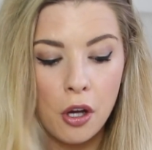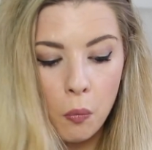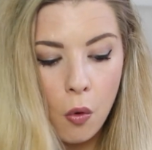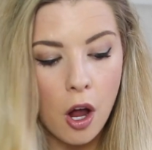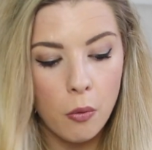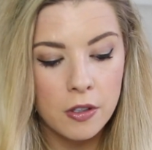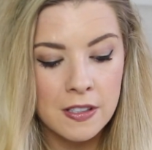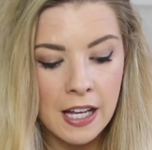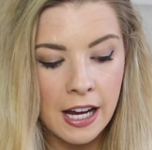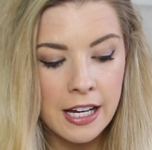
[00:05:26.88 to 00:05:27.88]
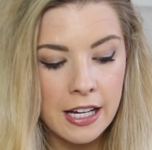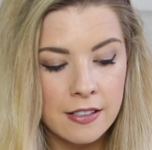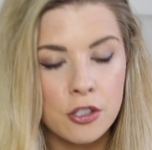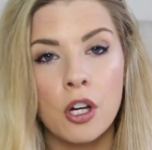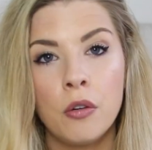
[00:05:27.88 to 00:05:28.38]
what I would say
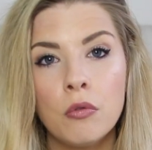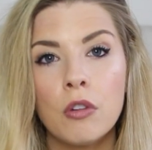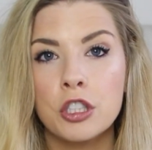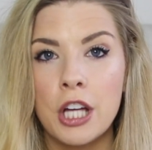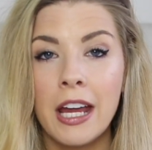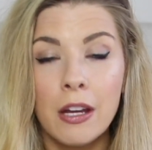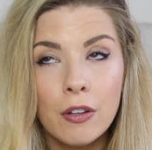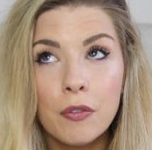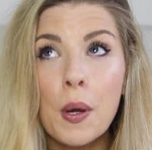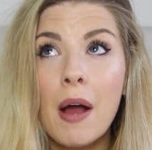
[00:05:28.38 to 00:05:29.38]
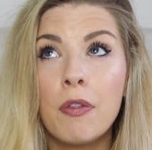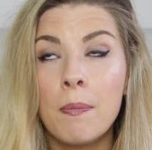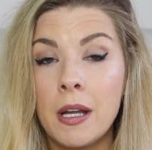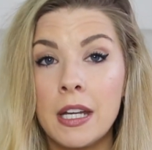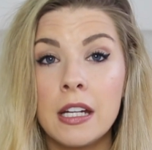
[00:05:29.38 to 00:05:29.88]
is don't rush out, even if you have the
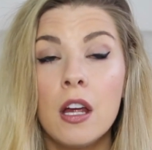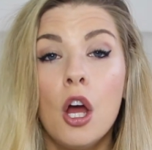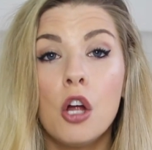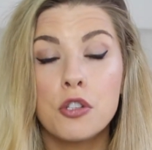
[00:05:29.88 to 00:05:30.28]
money,